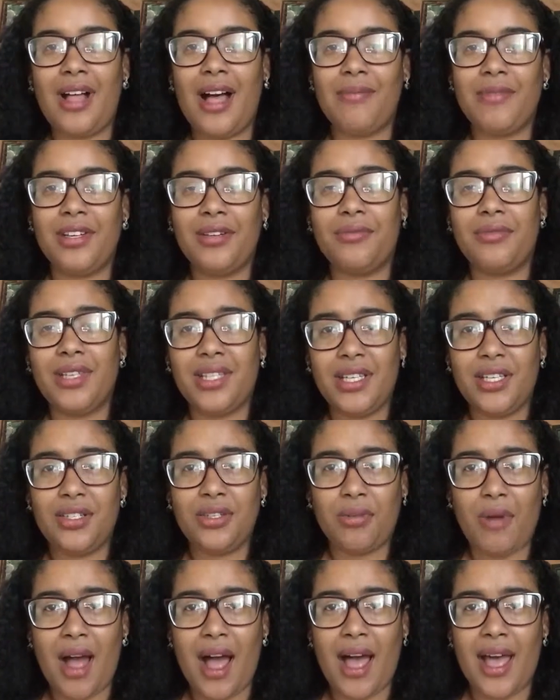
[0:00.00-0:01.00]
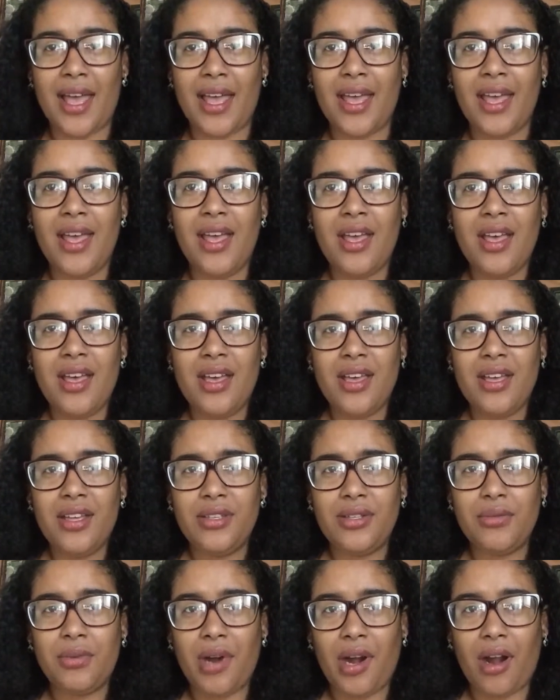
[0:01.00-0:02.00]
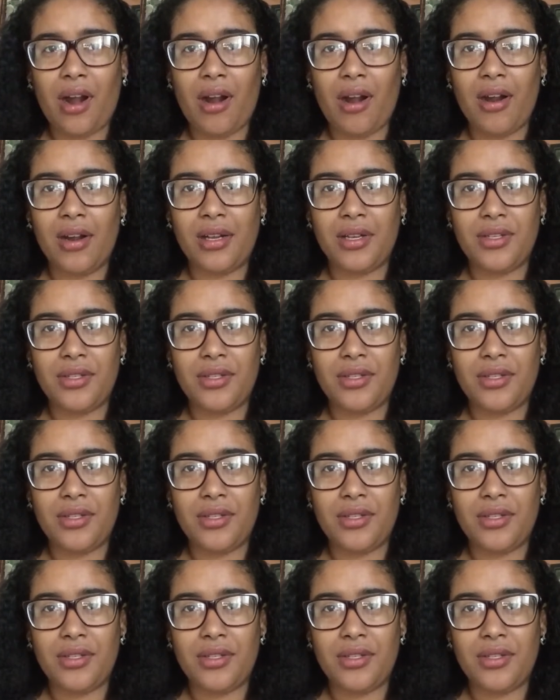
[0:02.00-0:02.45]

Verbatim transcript: I'm gonna really try to work hard